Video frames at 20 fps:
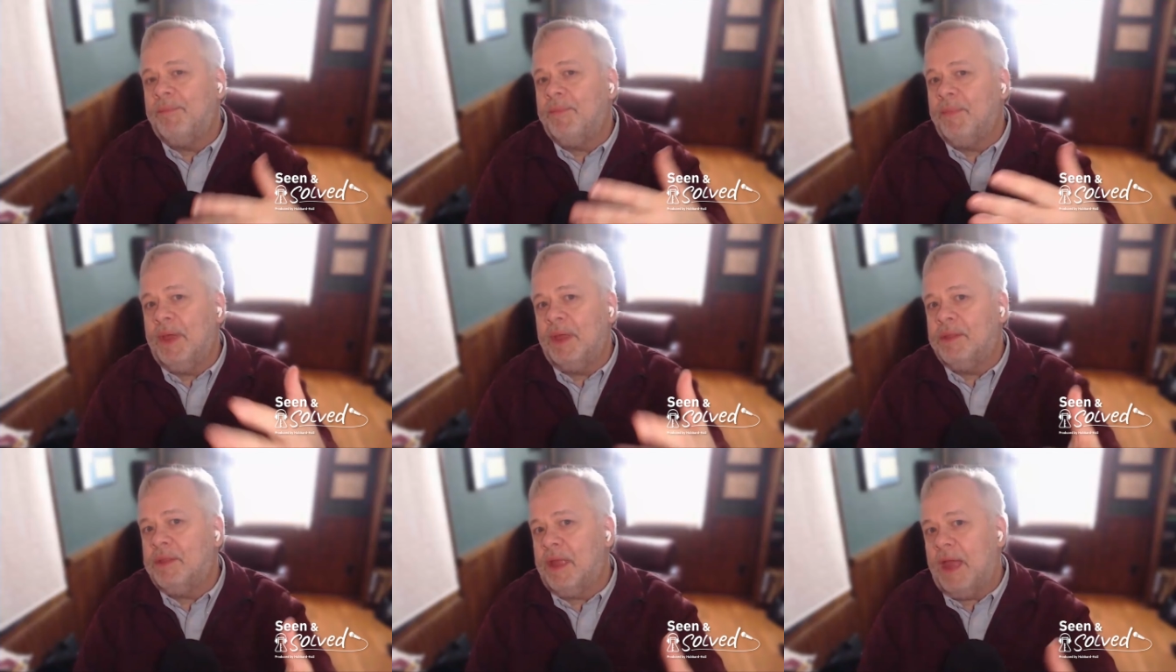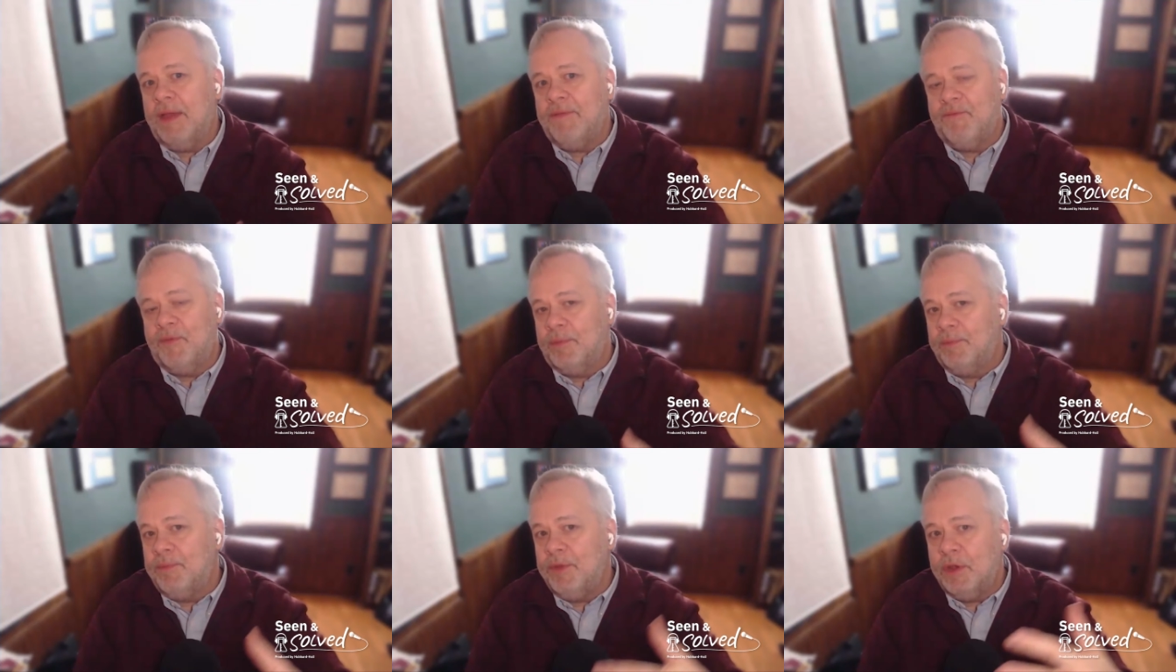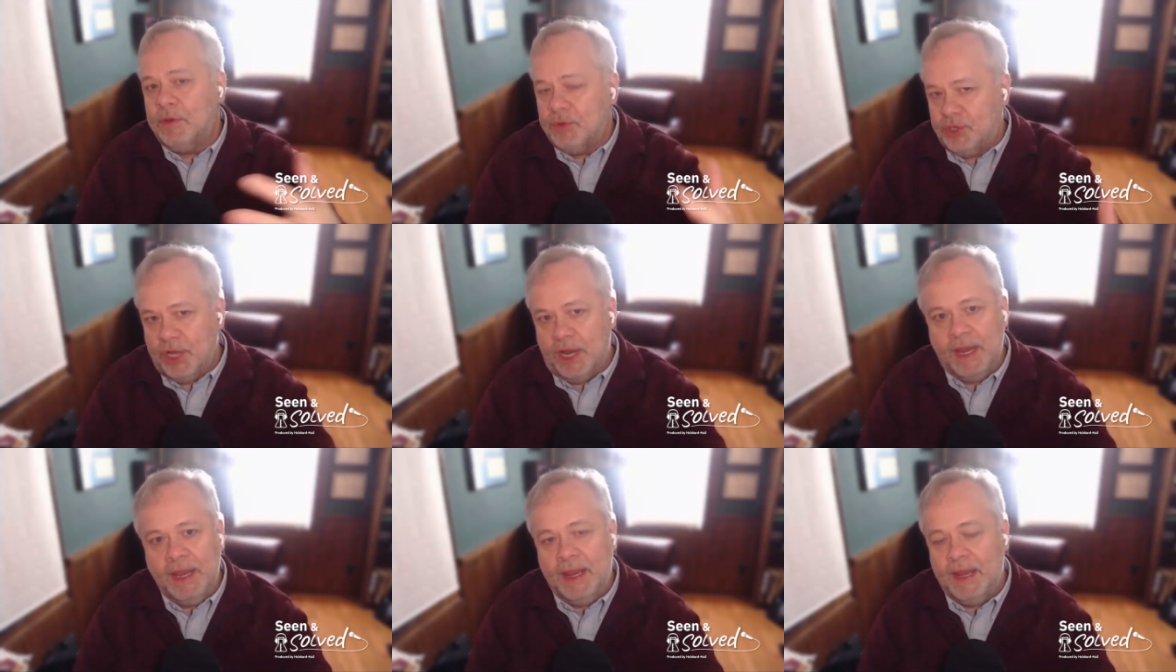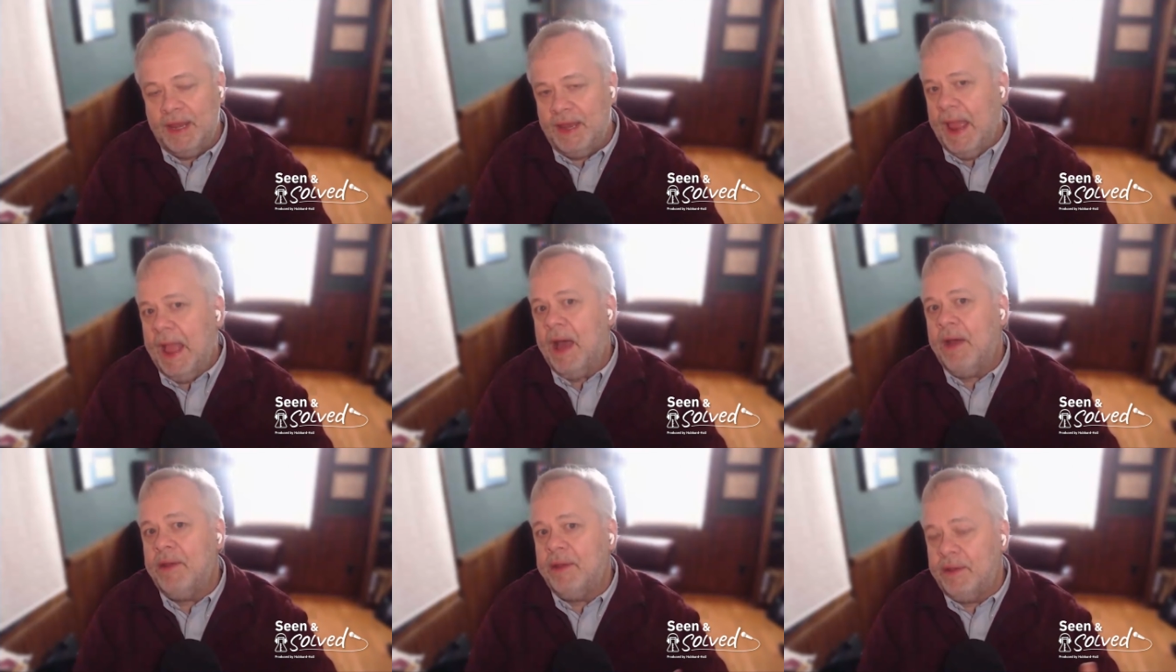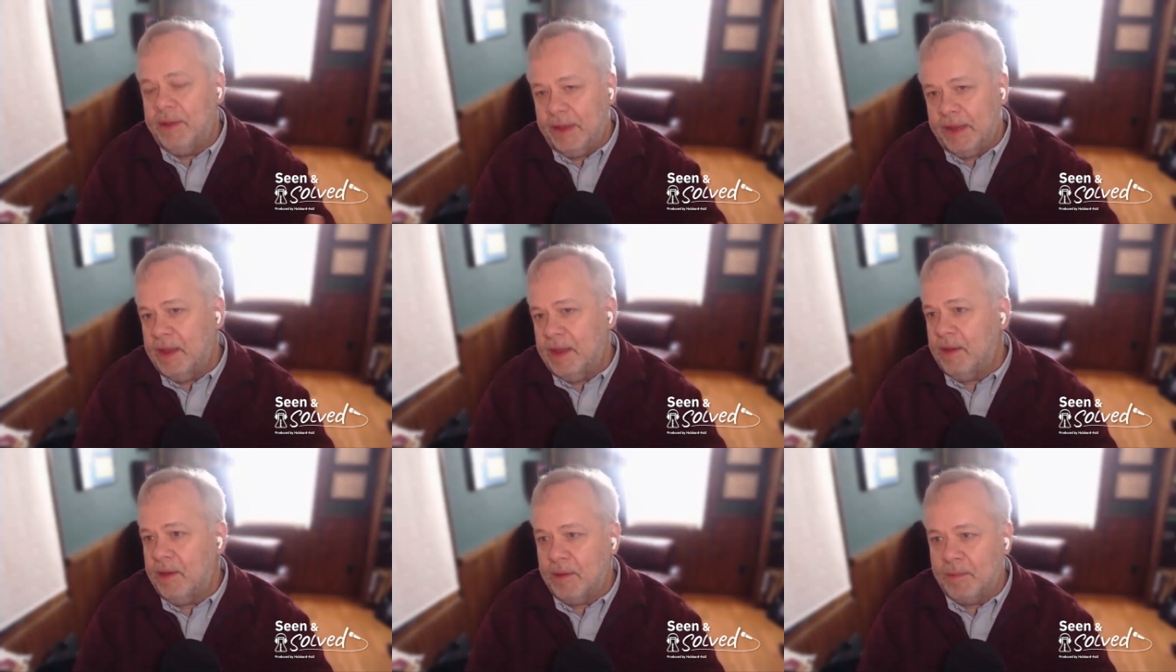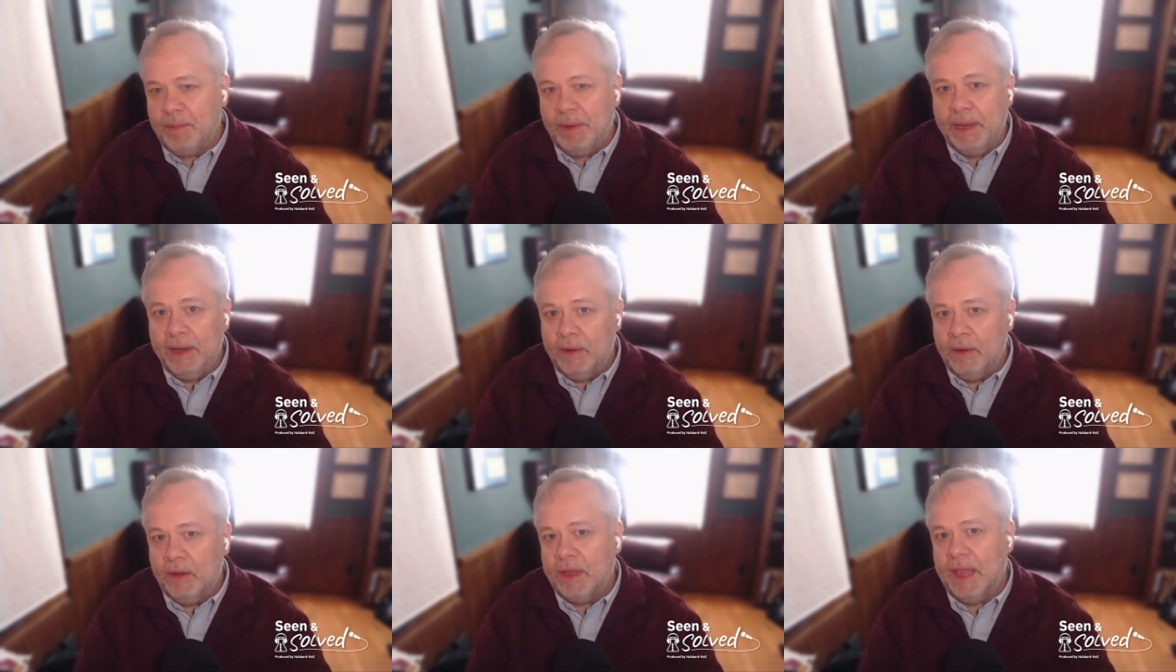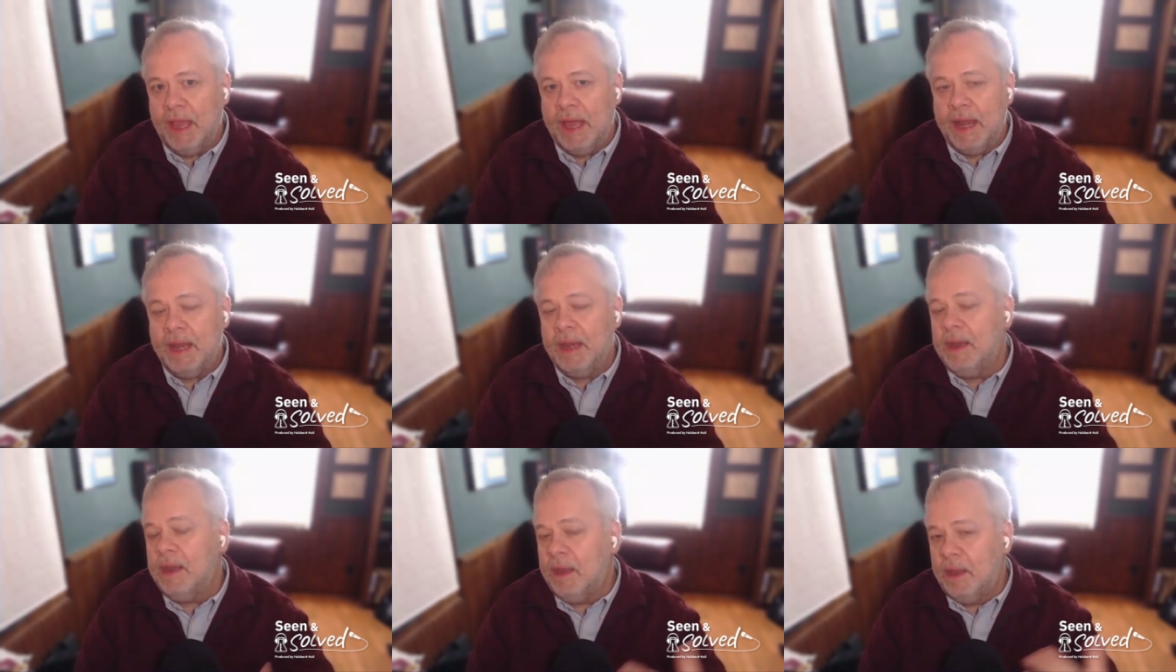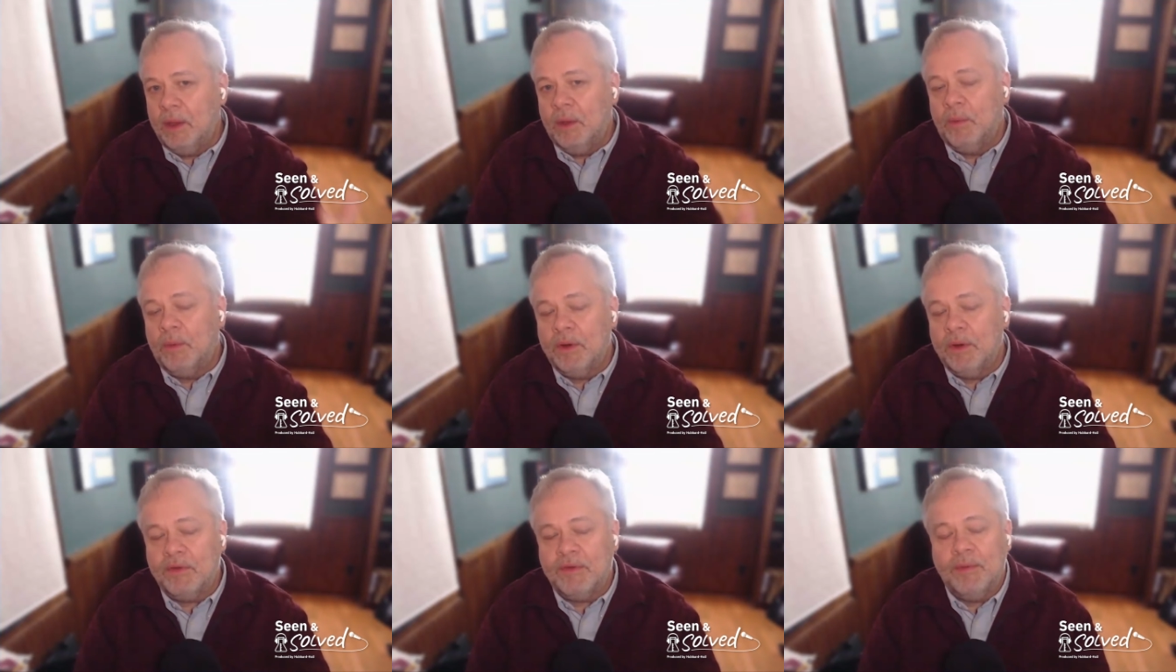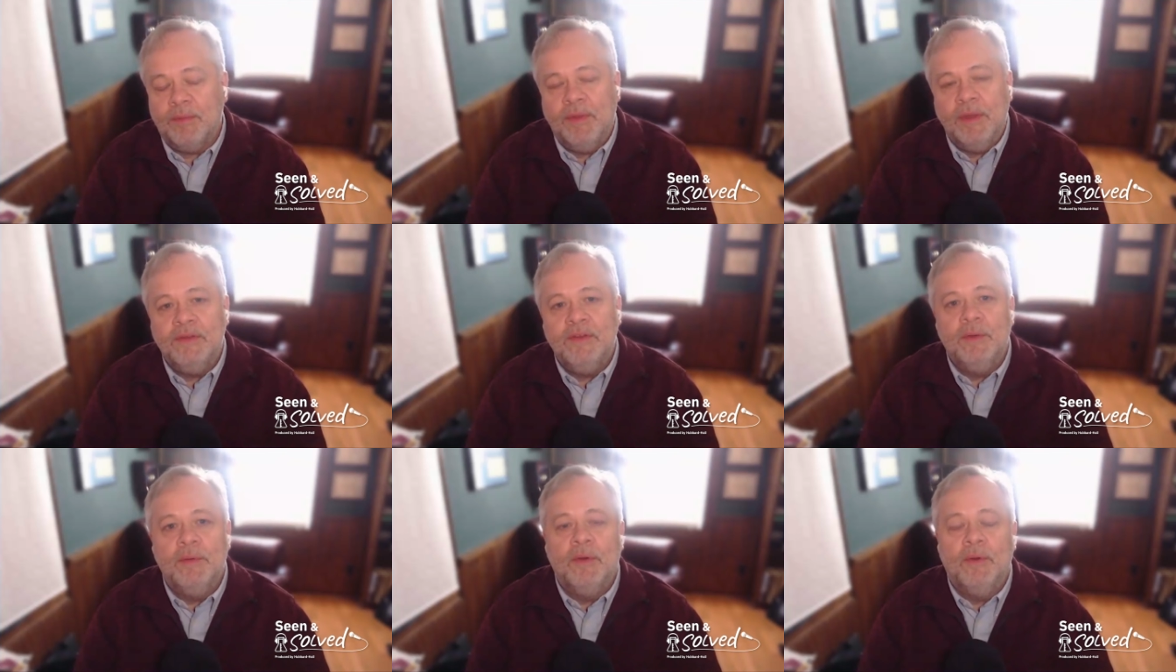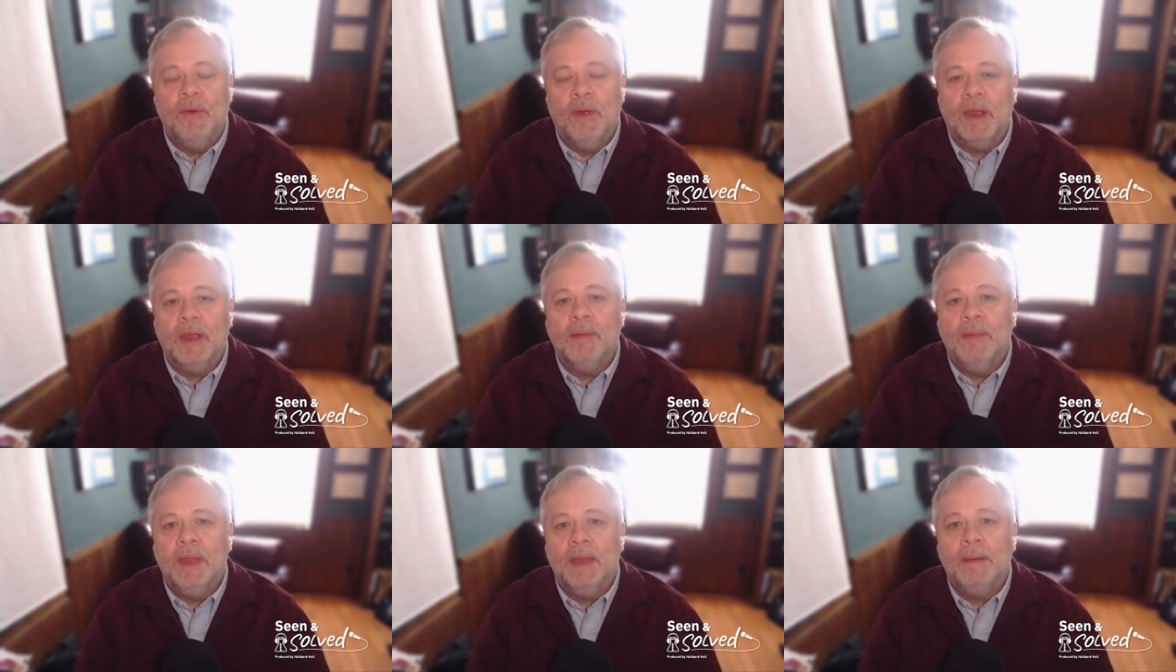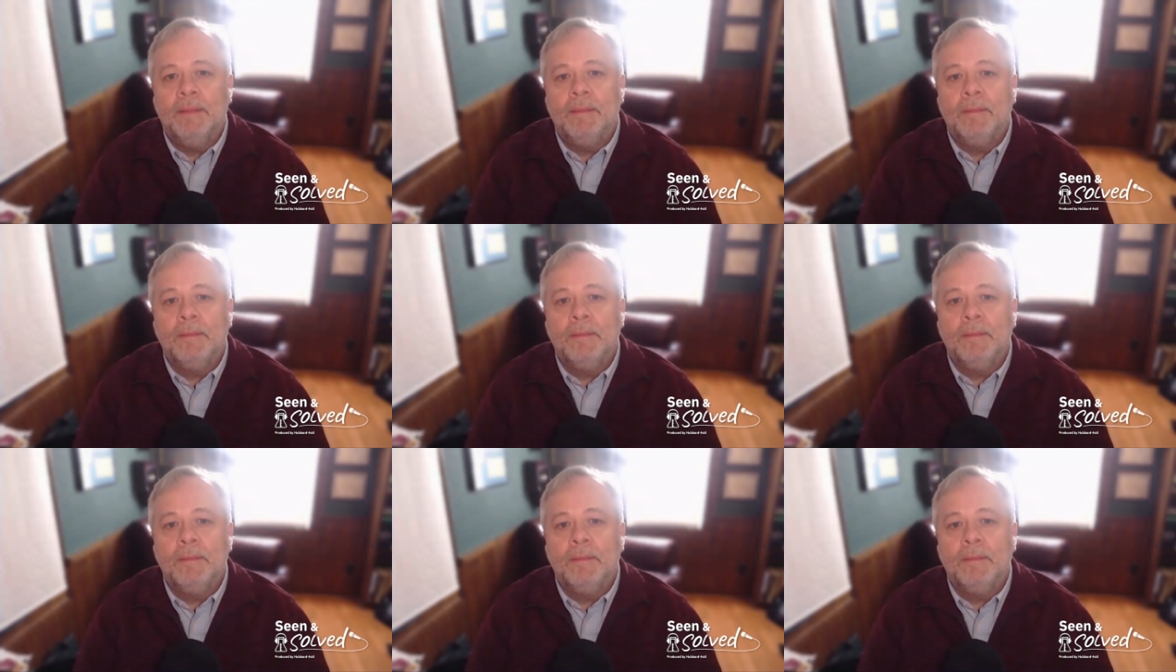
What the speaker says: aside from, shutting it down and taking a complete look at it, what are some things you would recommend?